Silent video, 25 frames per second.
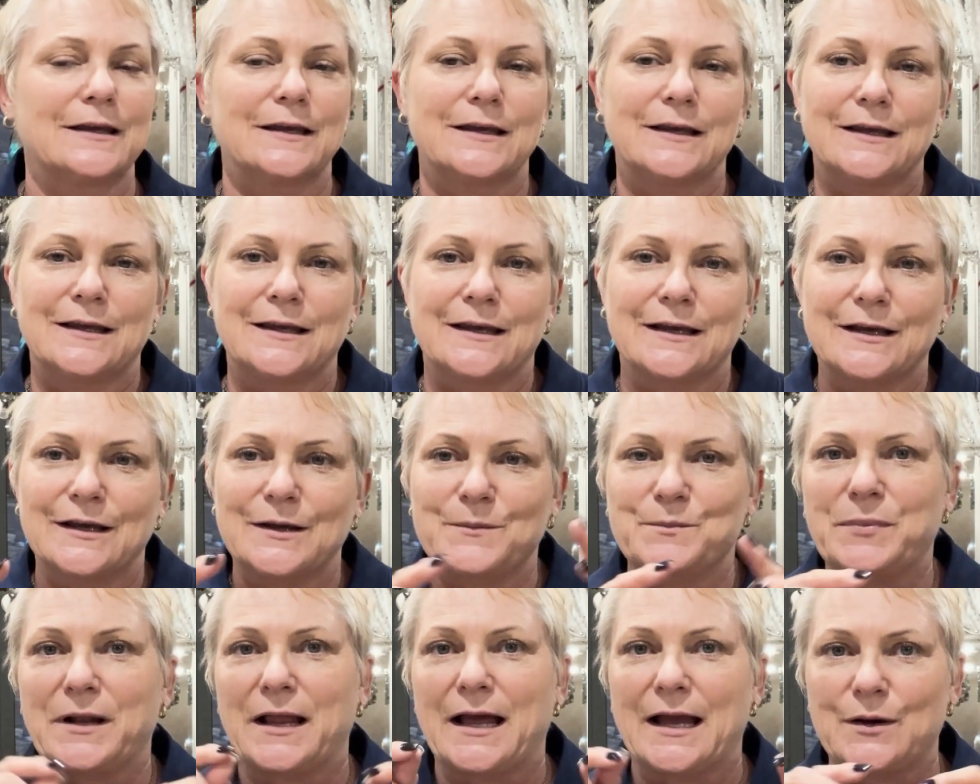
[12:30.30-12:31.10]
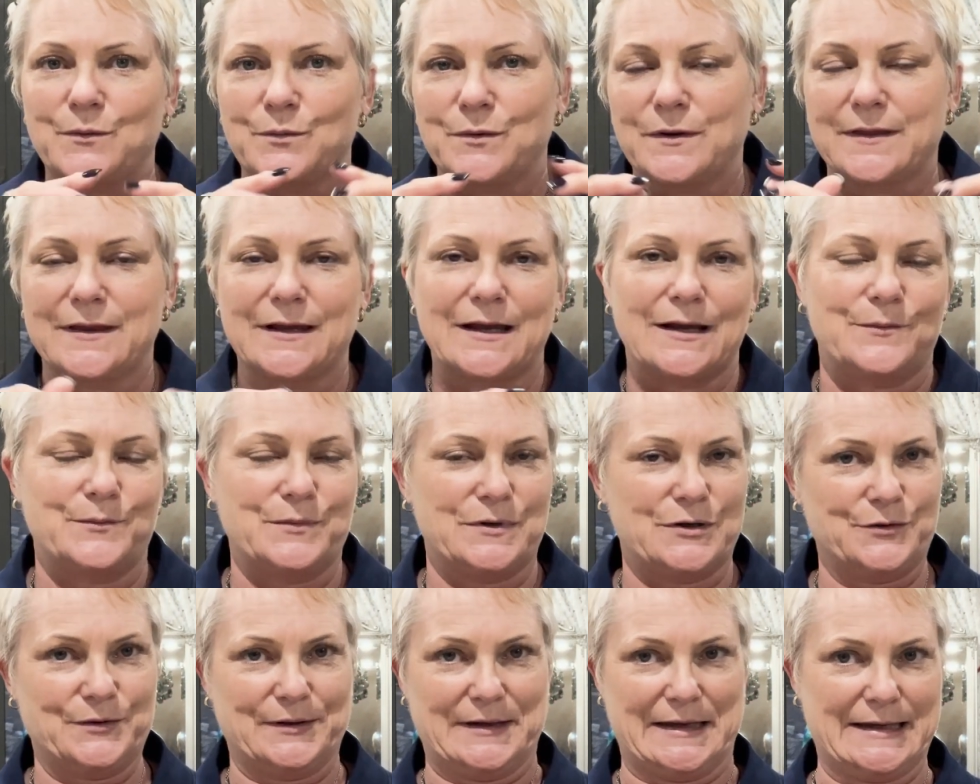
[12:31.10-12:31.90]
you played with when
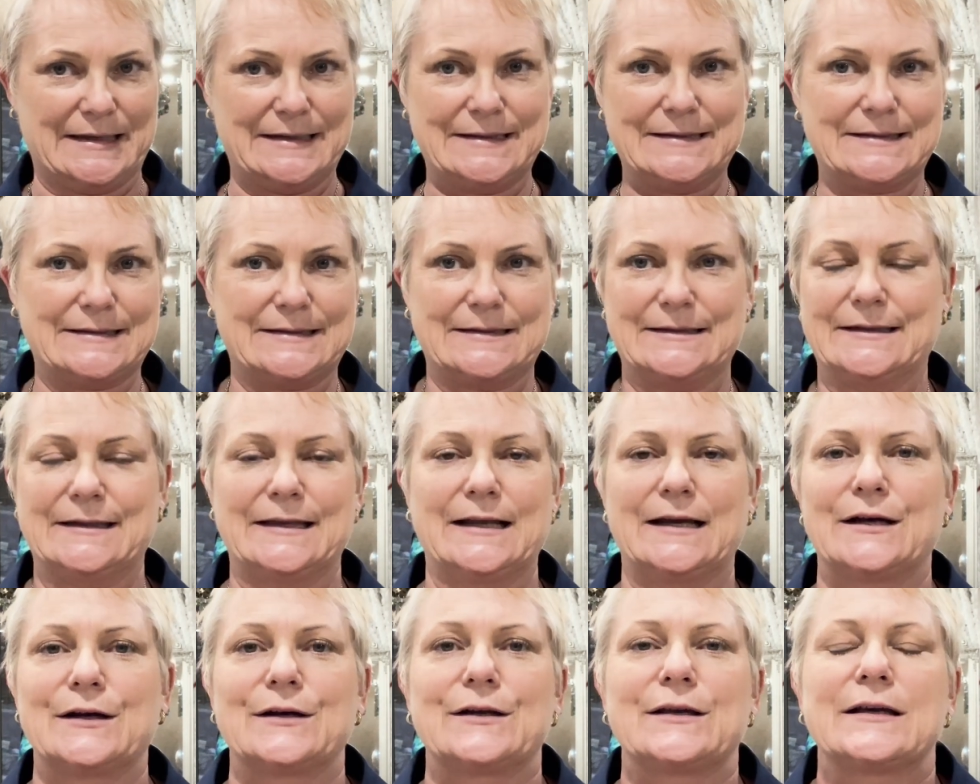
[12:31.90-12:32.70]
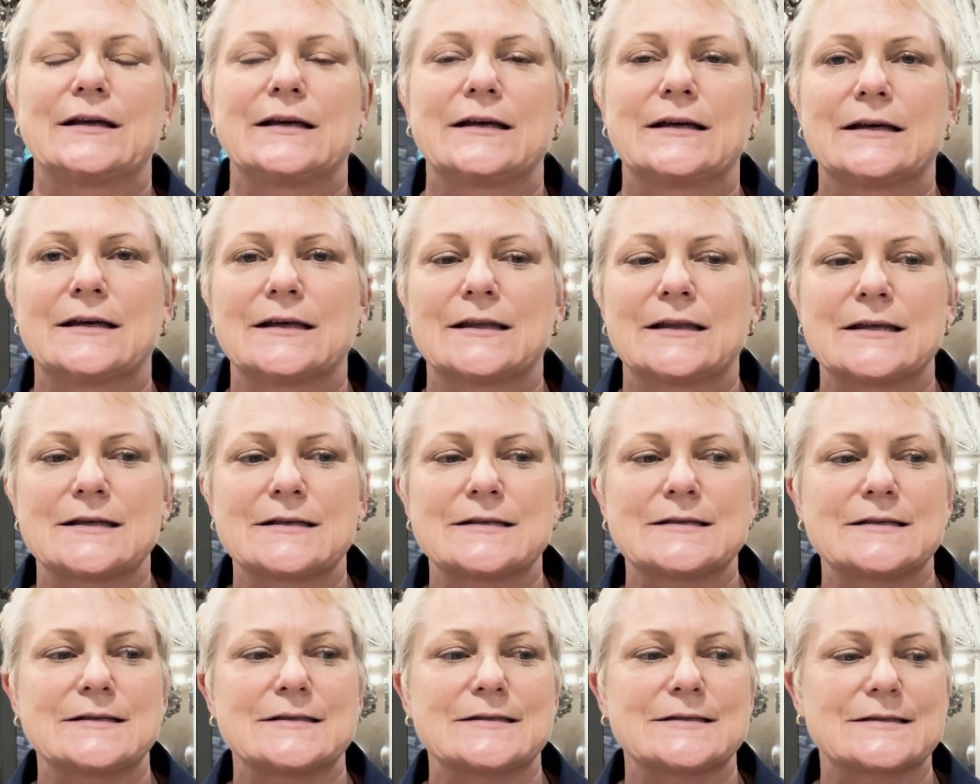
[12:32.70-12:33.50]
you were kids? No,
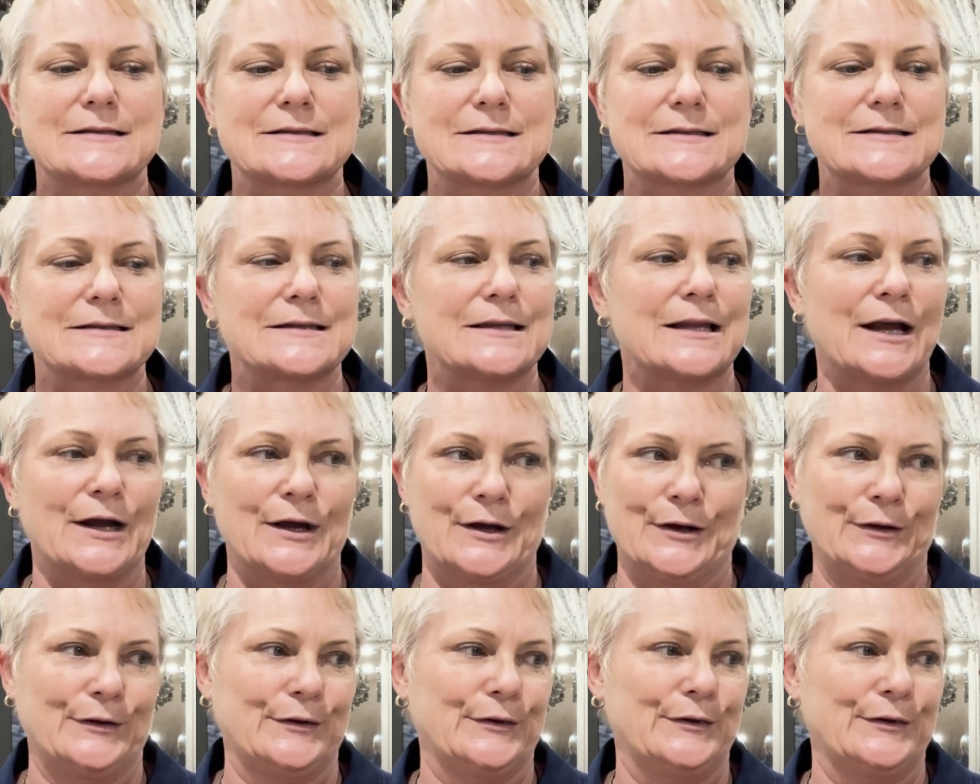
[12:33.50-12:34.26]
this is, no.